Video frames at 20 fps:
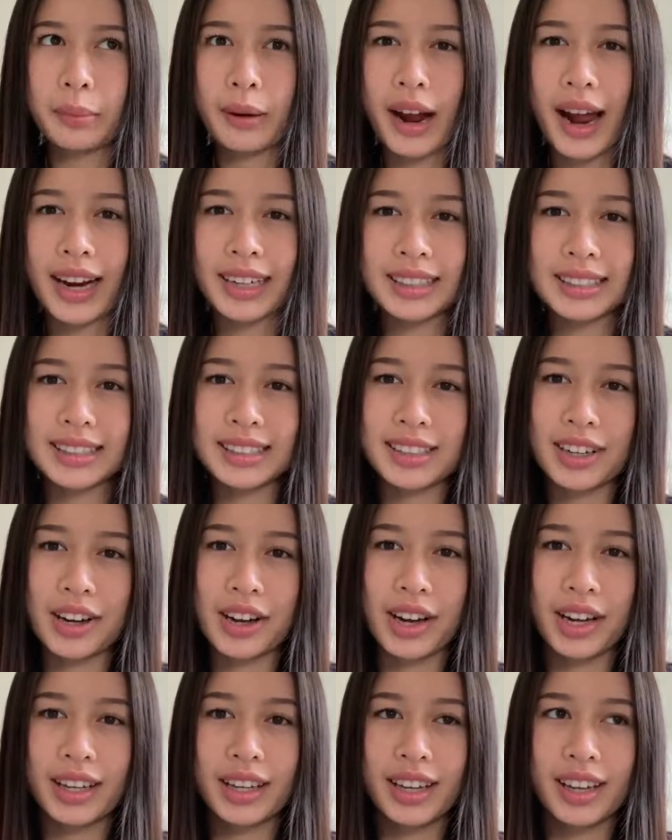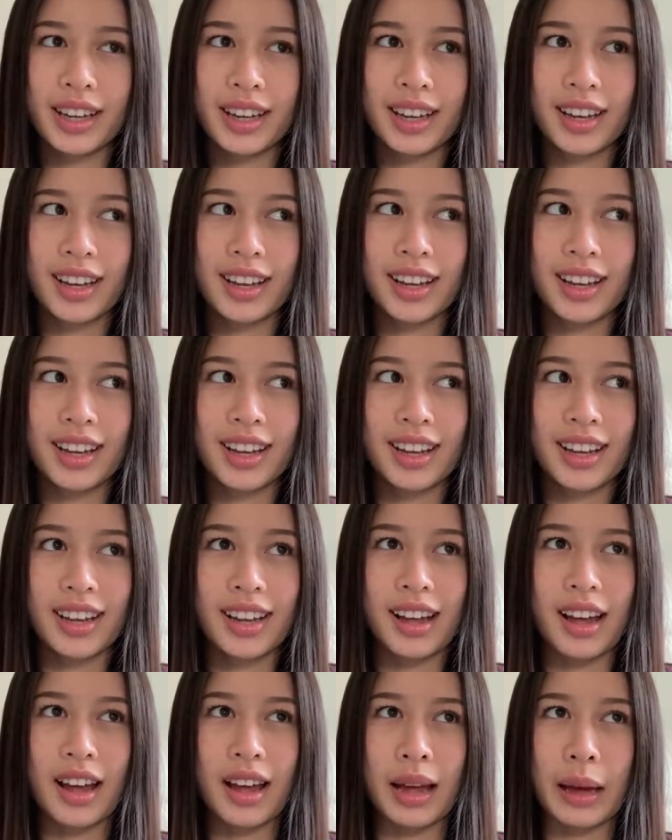practiced on.
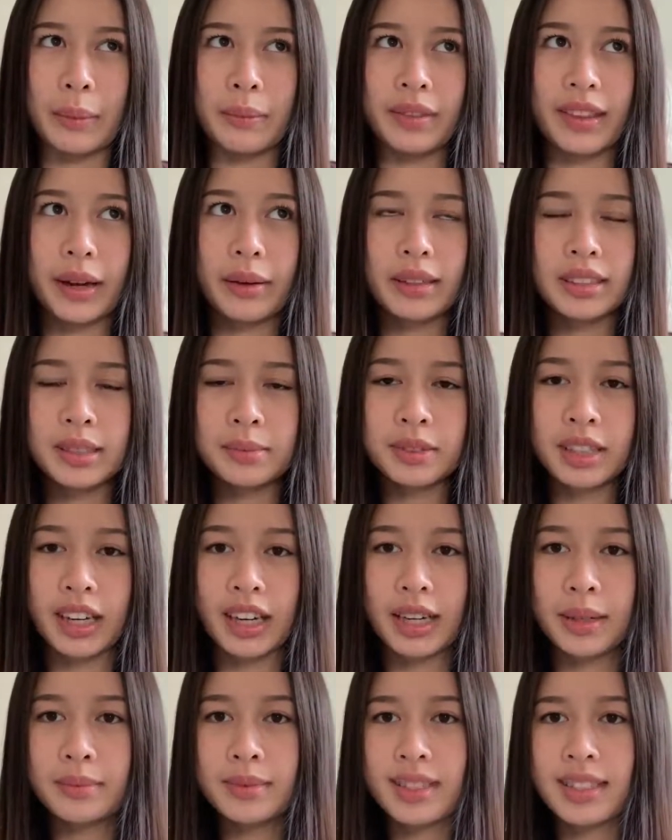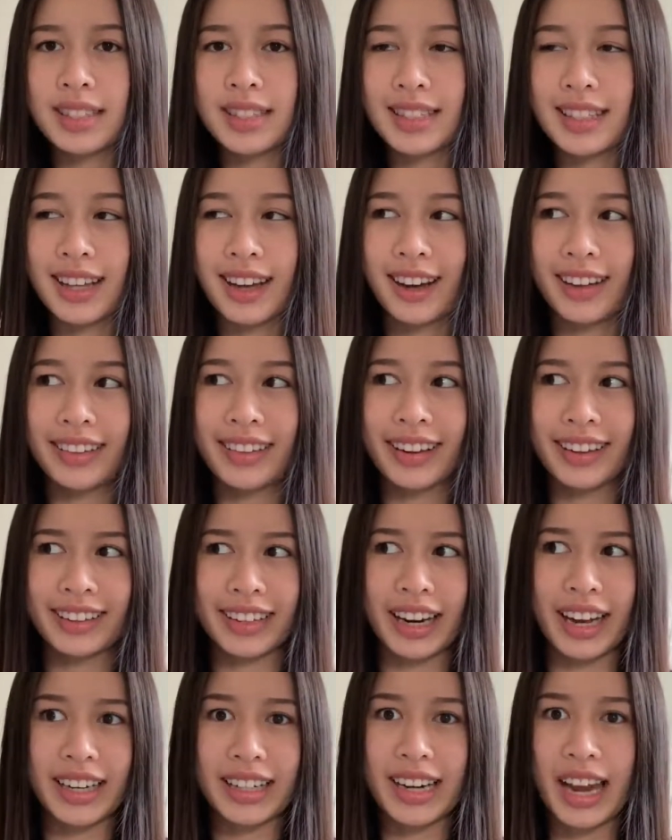Um, there were some terms on there
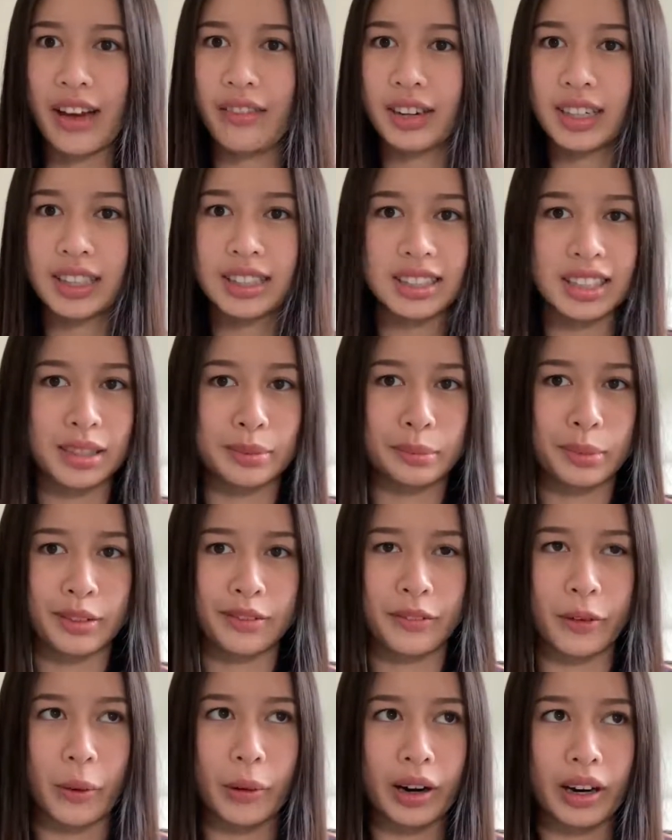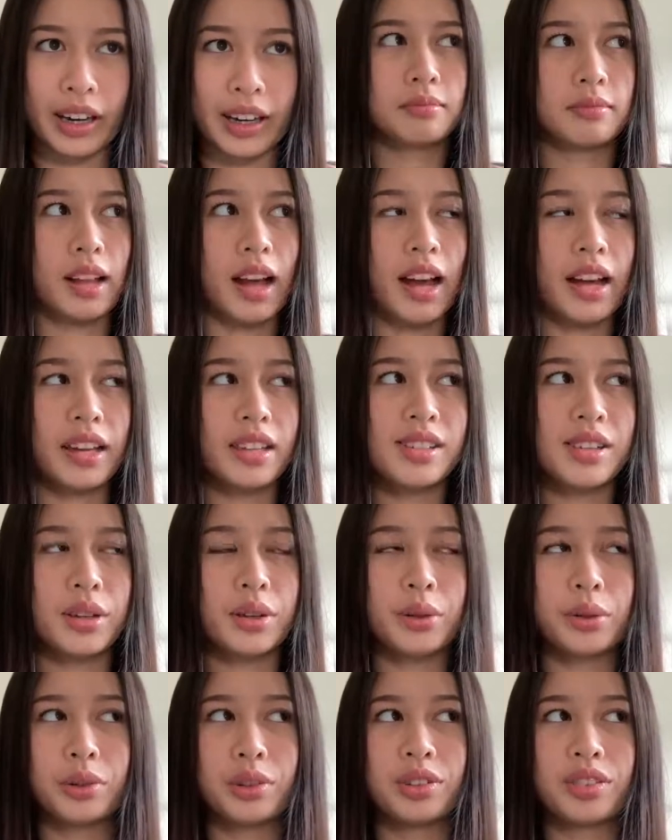that I'd never seen before. I
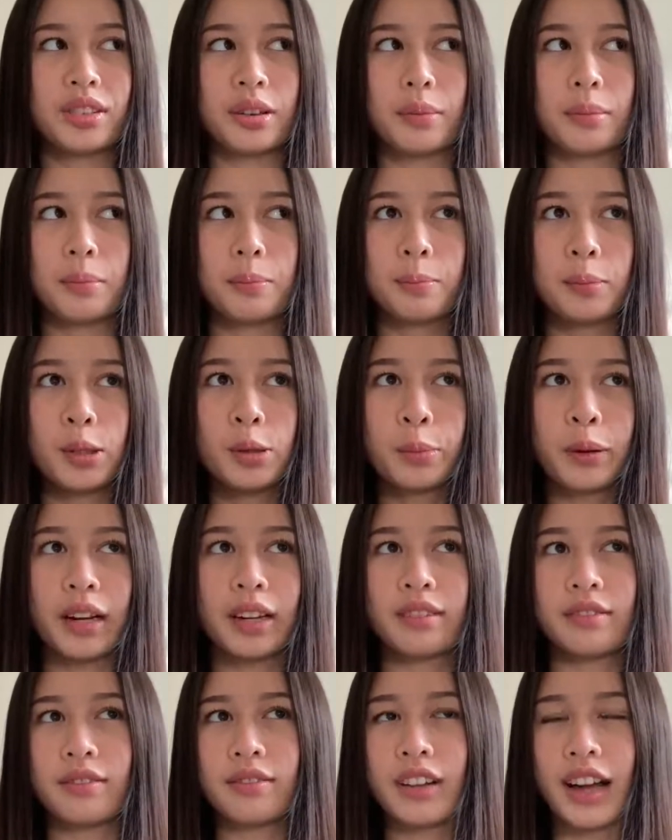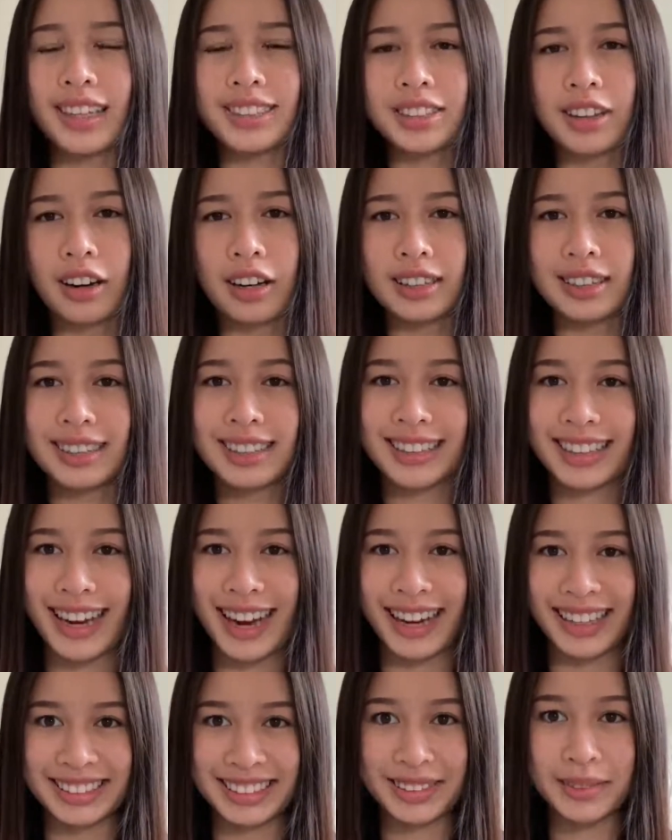used blueprint flashcards to
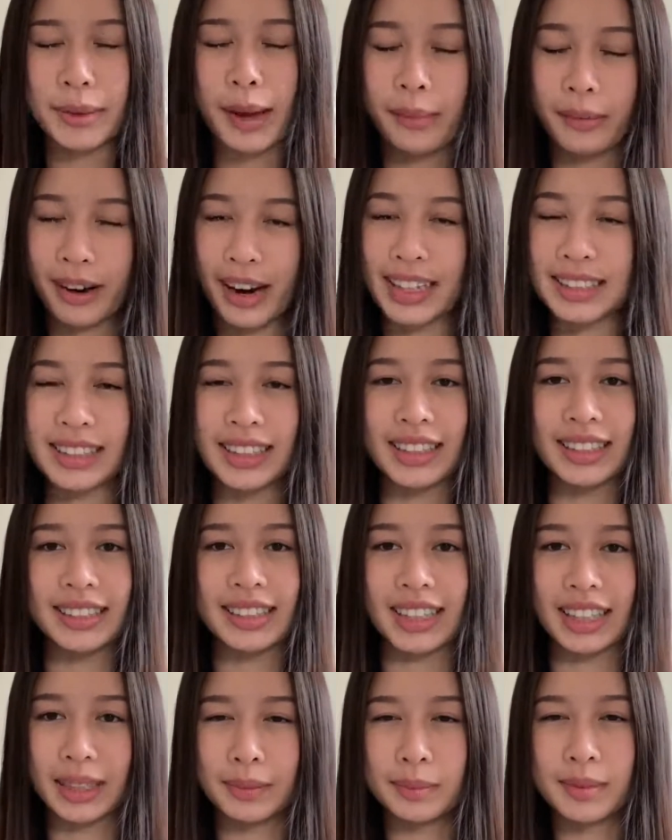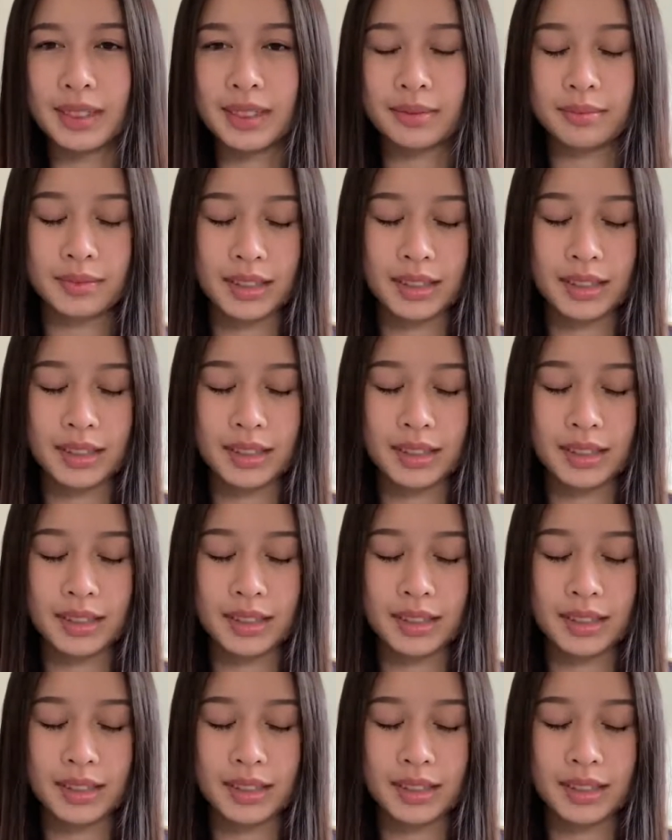kind of just memorize all the terms.